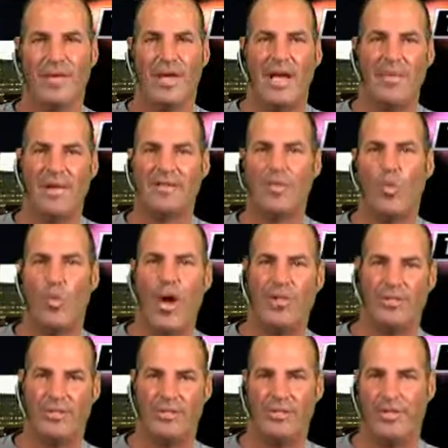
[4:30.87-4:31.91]
How about the
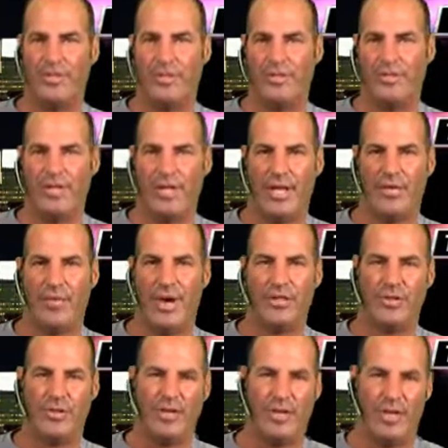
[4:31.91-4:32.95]
wide receivers today,
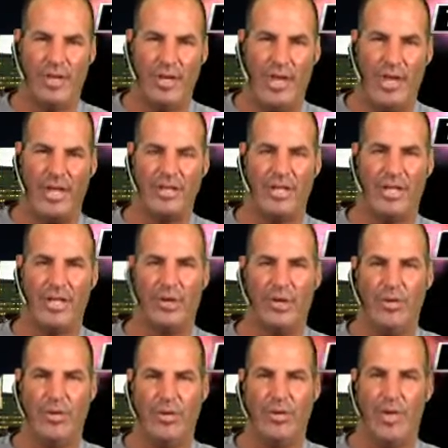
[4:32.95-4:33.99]
Roger? You know the guys that get
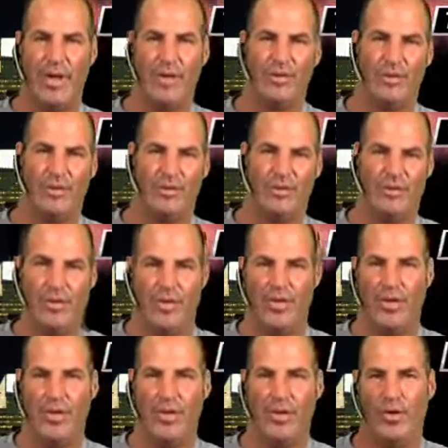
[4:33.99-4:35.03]
all the credit, you know,
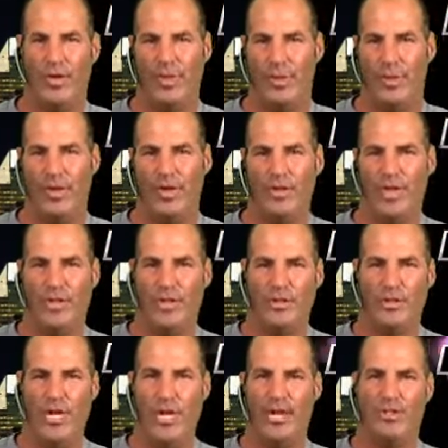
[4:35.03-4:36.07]
T.O. or
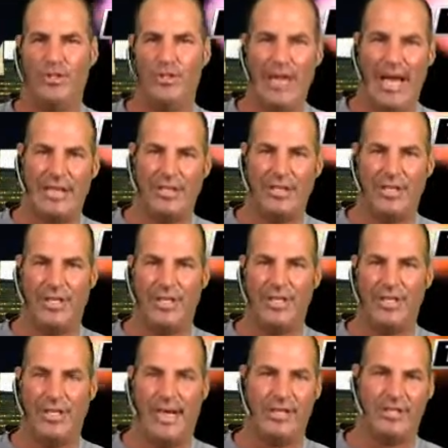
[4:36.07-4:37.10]
Chad
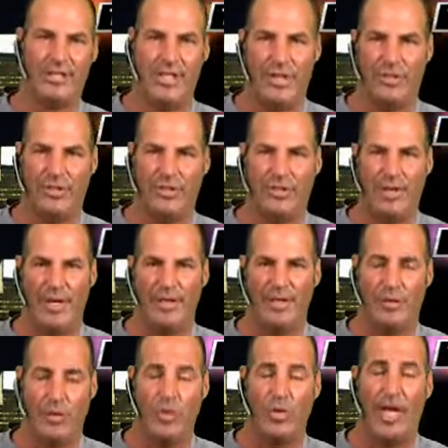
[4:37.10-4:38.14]
Johnson. You got Steve
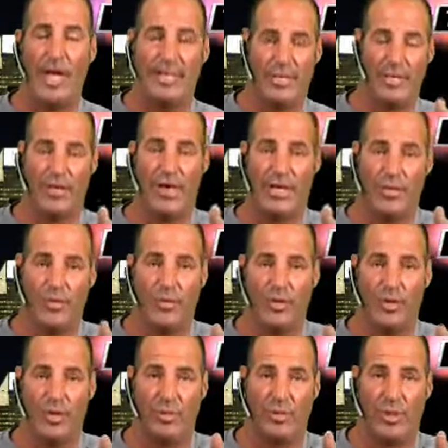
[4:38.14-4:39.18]
Smith, two guys that are actually
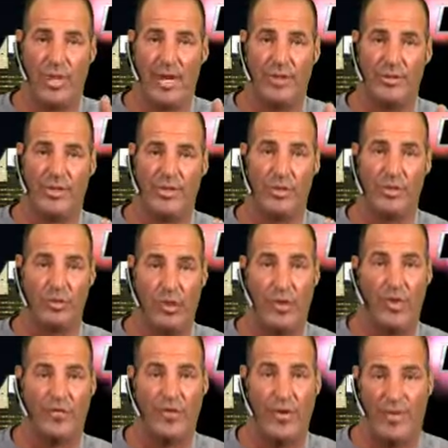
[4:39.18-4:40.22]
real good players that don't
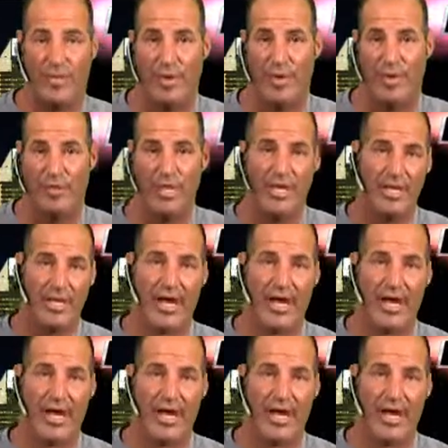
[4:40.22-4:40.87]
talk very much.